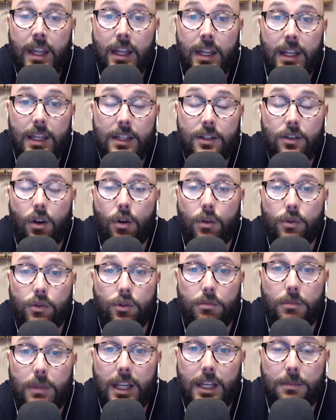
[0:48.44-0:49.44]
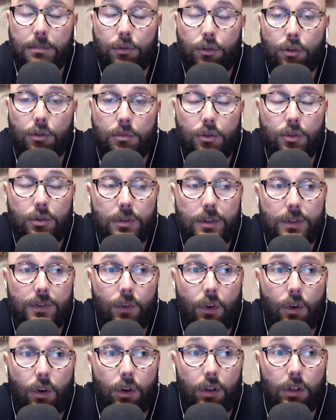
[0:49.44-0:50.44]
He's also made promos
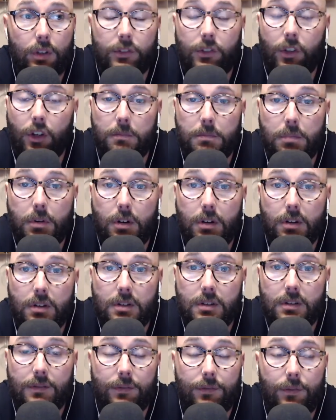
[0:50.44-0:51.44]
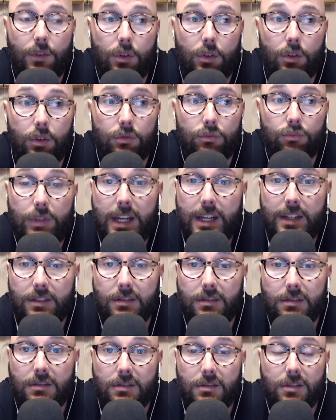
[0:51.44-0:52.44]
for Dirtbox, for
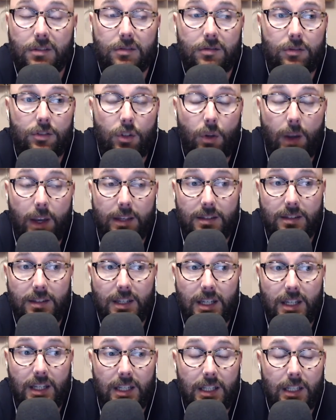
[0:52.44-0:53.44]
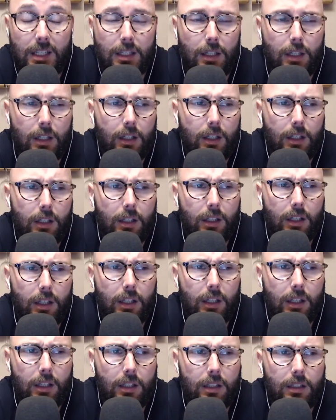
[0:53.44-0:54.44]
Razors, USD,
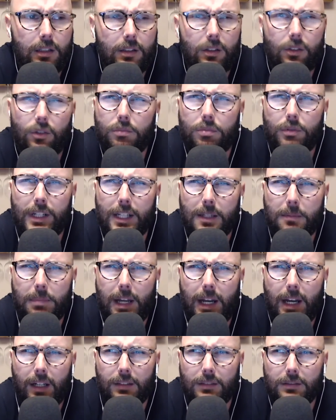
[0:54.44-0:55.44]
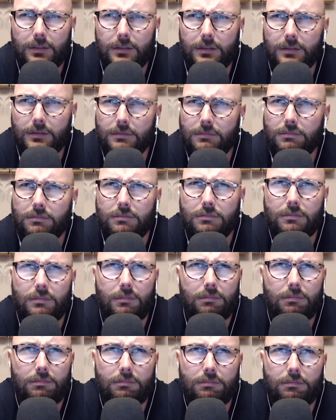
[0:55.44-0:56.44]
Nizzle Brain Apparel,
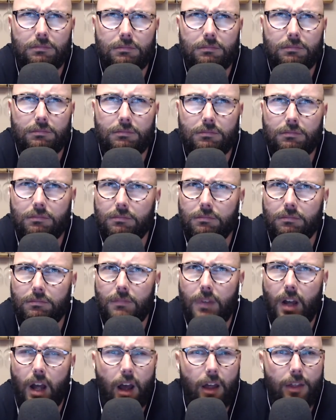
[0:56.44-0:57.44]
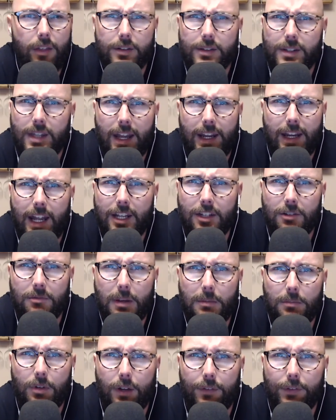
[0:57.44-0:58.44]
others that I can't
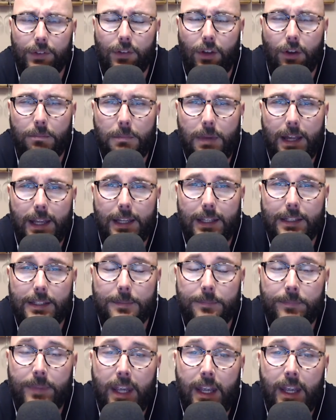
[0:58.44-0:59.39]
remember off the top of my head.